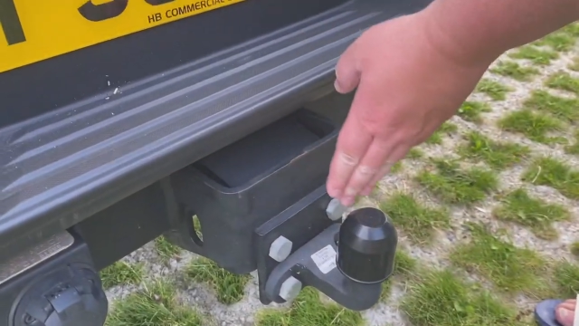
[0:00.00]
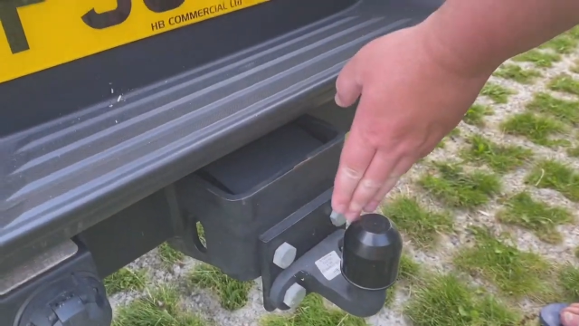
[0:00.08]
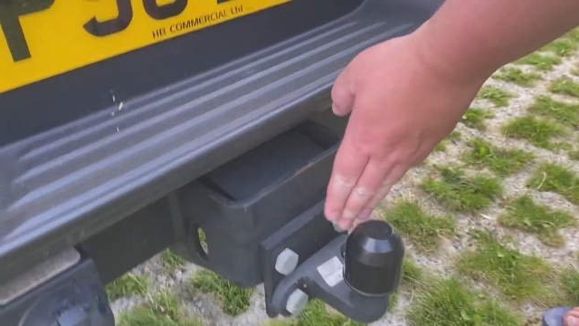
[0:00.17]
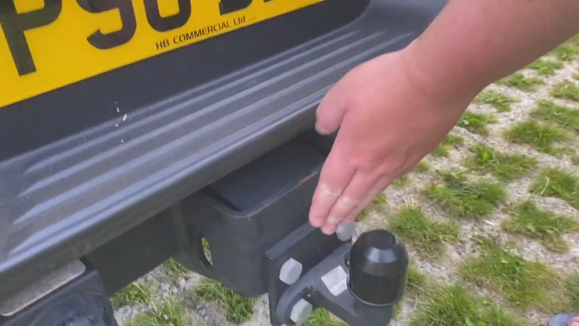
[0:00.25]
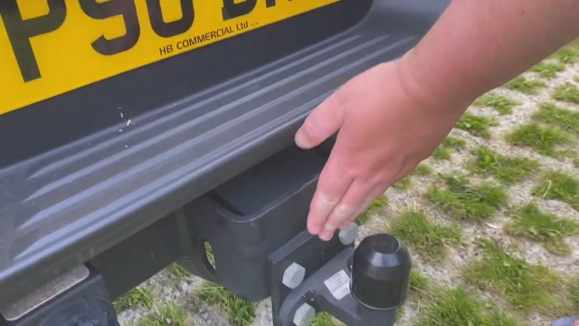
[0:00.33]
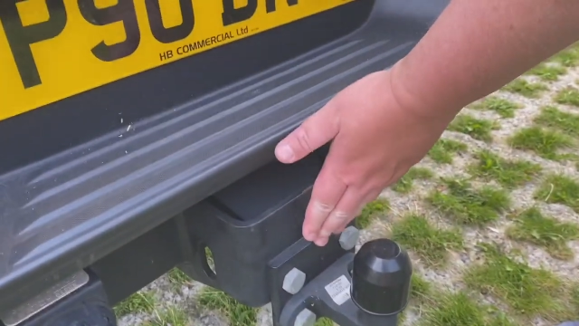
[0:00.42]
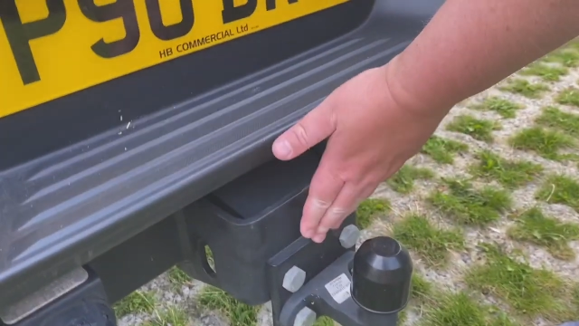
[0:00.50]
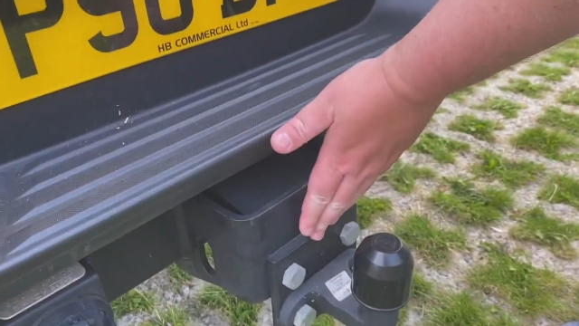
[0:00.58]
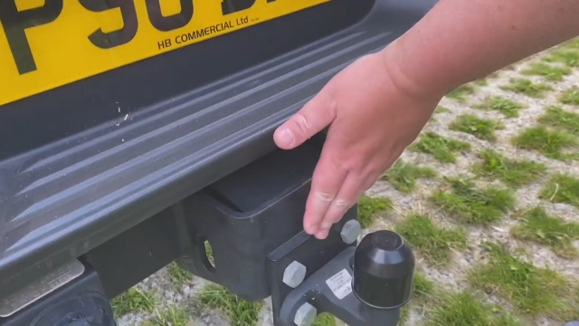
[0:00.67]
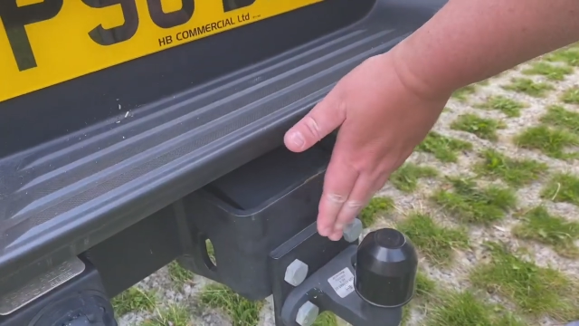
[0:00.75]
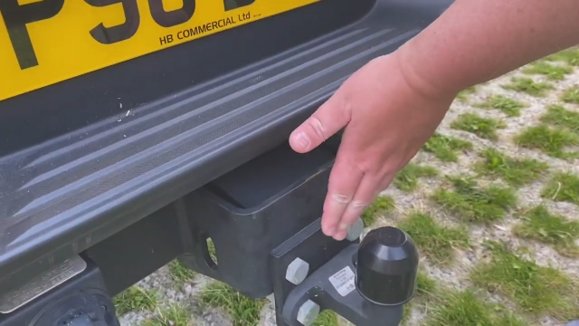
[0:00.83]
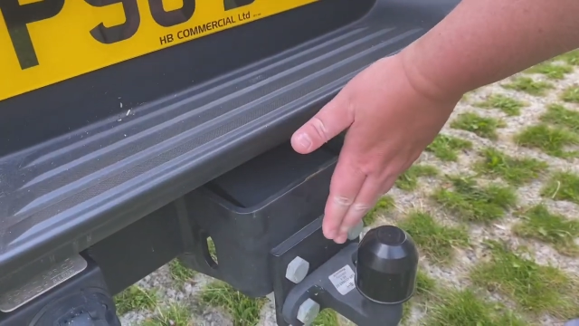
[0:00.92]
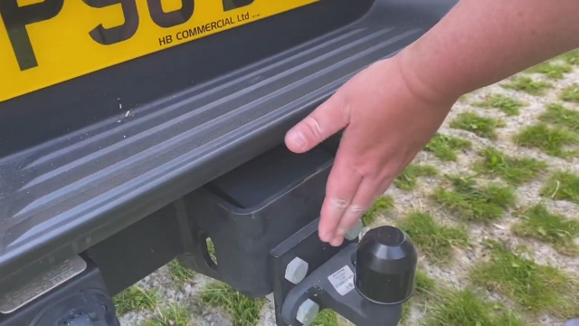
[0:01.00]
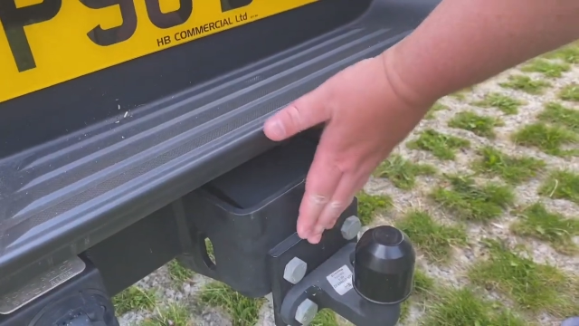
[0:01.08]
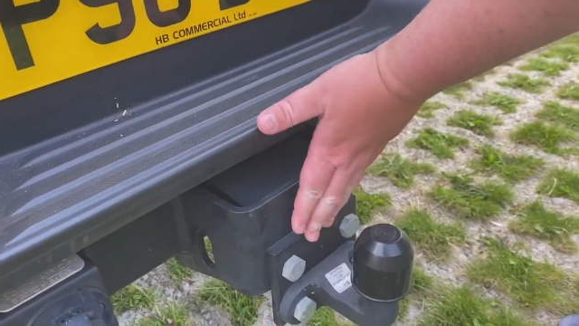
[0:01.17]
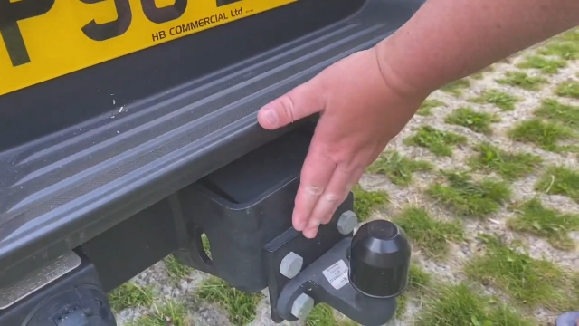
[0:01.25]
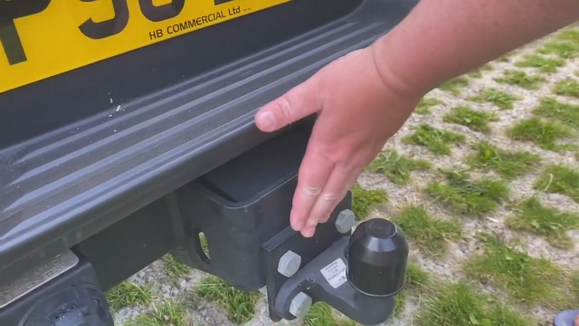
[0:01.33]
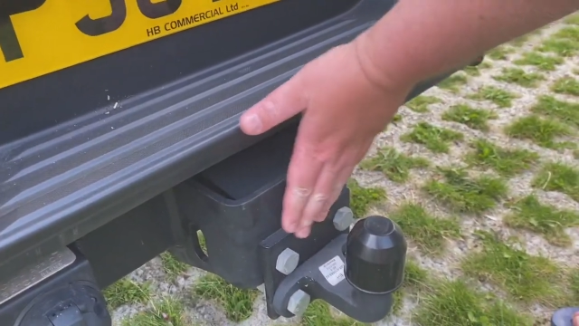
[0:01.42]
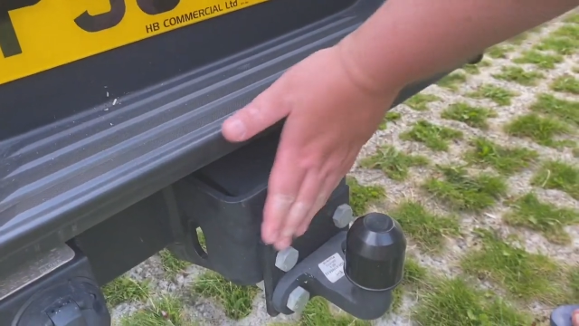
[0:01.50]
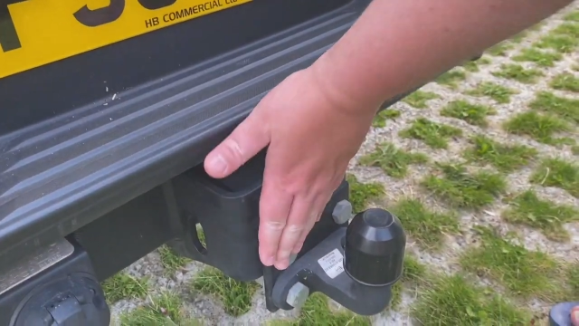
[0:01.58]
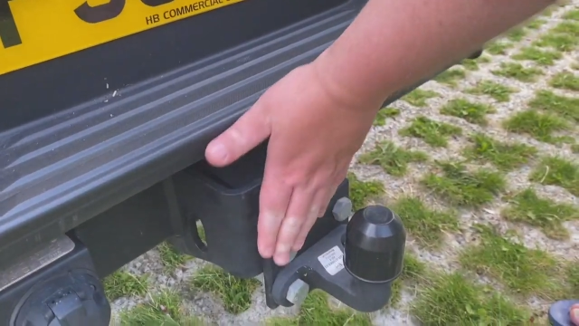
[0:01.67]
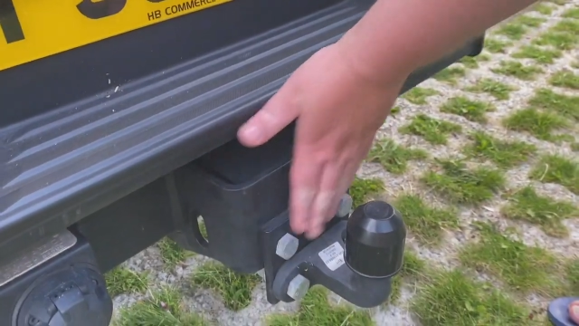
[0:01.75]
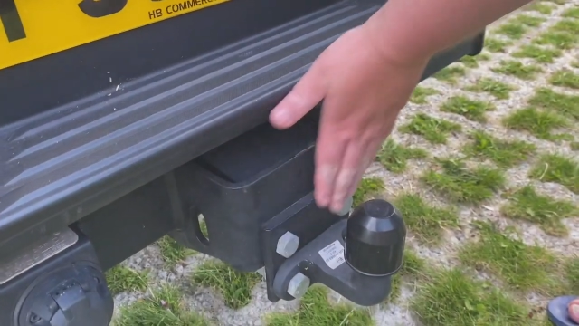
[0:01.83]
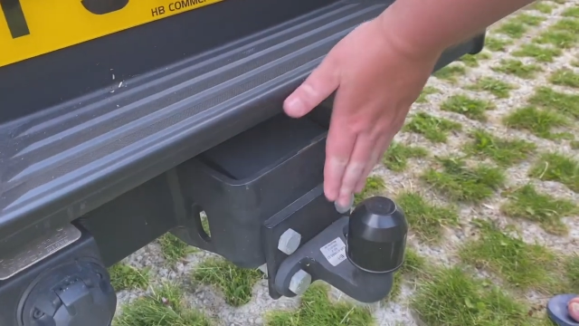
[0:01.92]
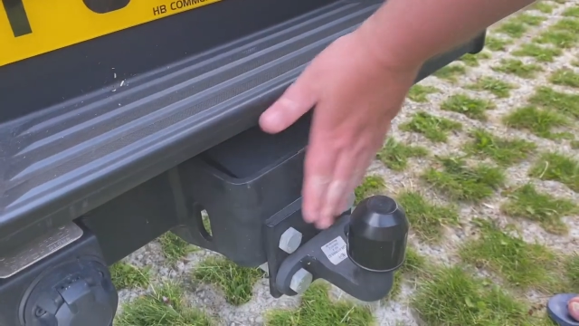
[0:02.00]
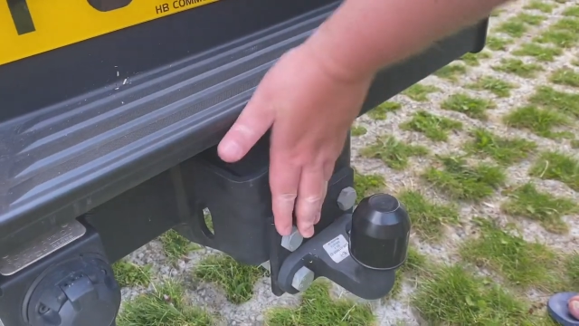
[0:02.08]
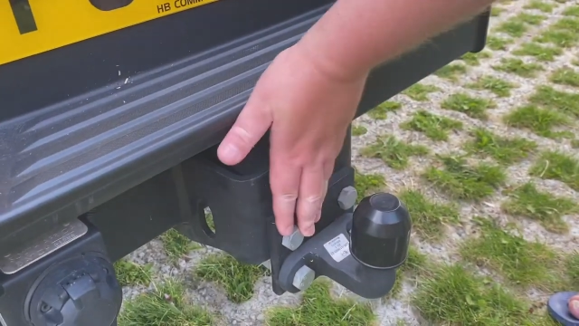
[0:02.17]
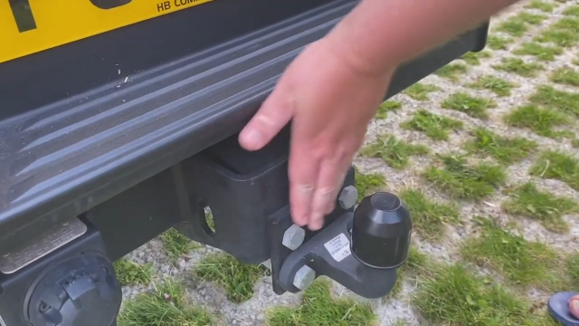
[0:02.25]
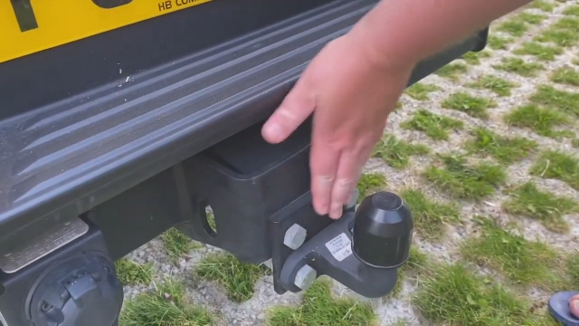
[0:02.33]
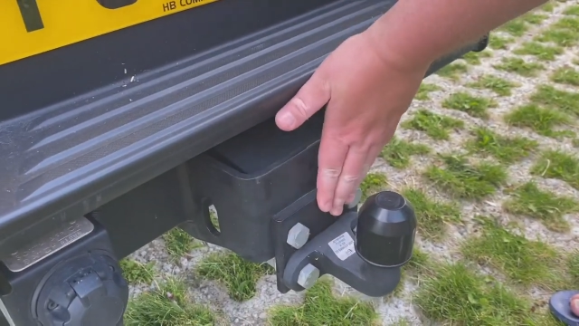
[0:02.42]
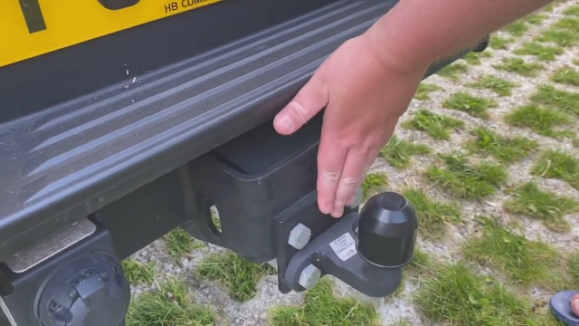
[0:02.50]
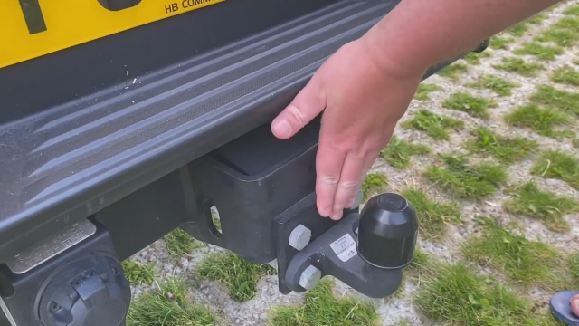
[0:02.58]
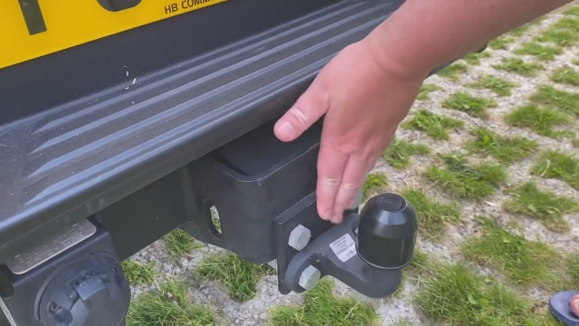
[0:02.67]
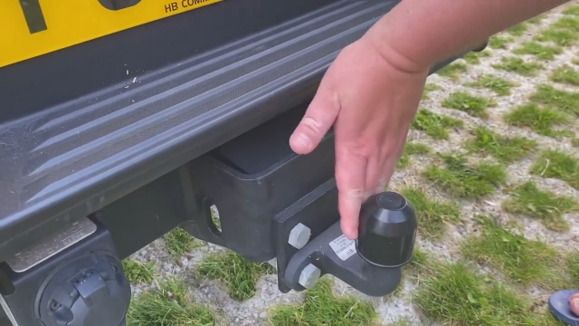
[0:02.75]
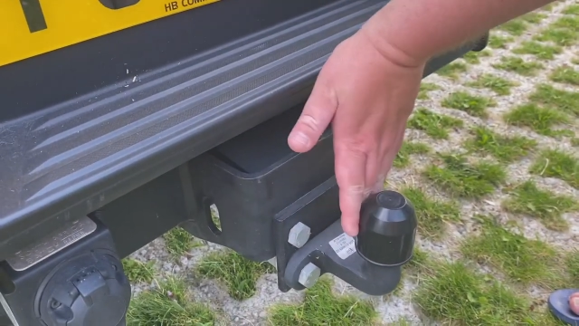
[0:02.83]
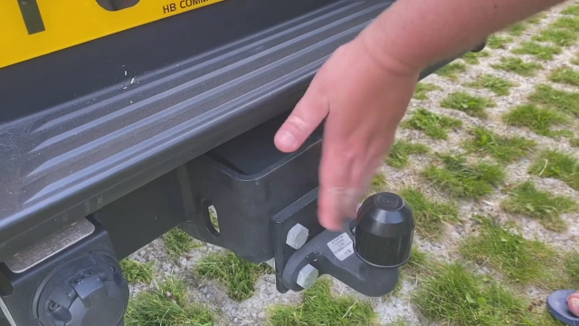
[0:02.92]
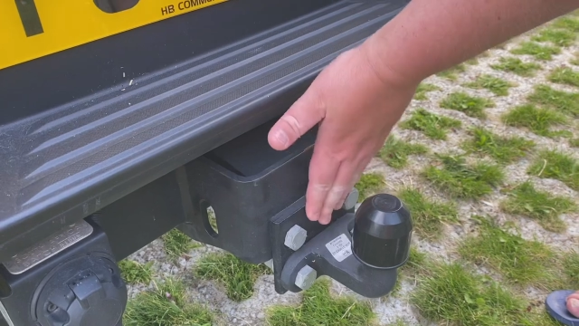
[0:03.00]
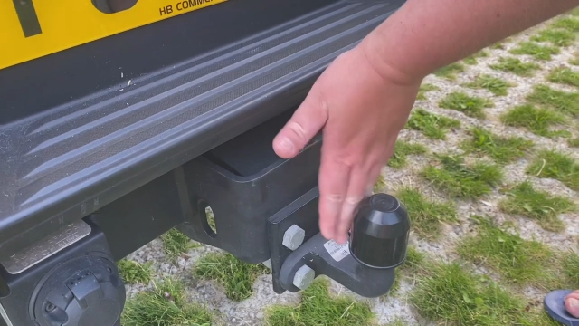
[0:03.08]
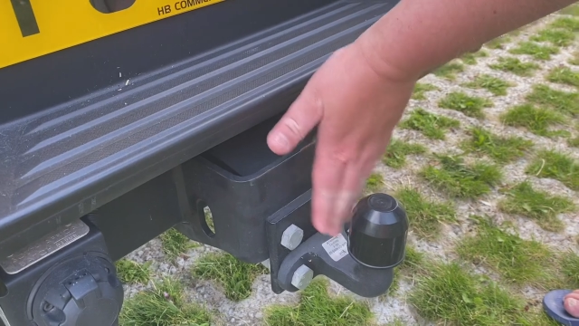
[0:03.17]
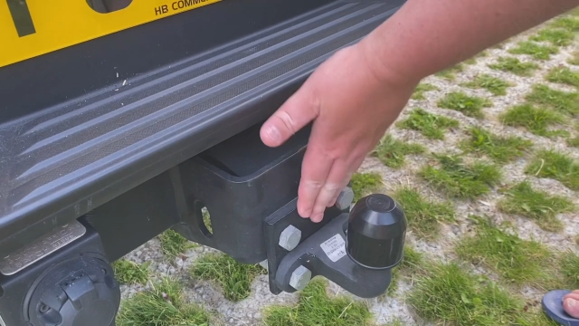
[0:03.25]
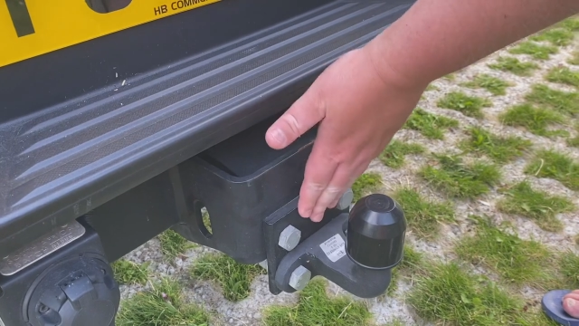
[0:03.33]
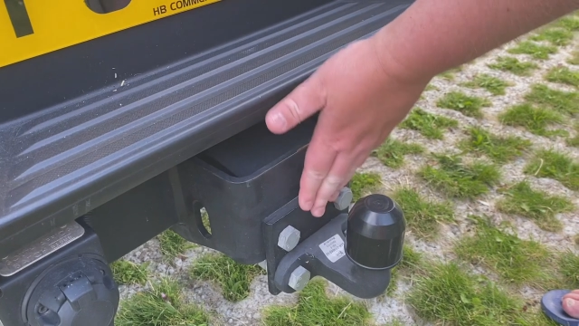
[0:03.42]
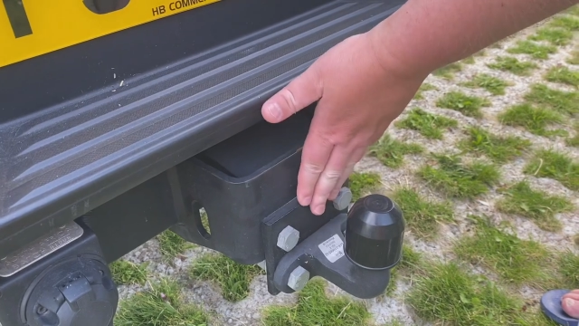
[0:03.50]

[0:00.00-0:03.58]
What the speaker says: (no speaker visible)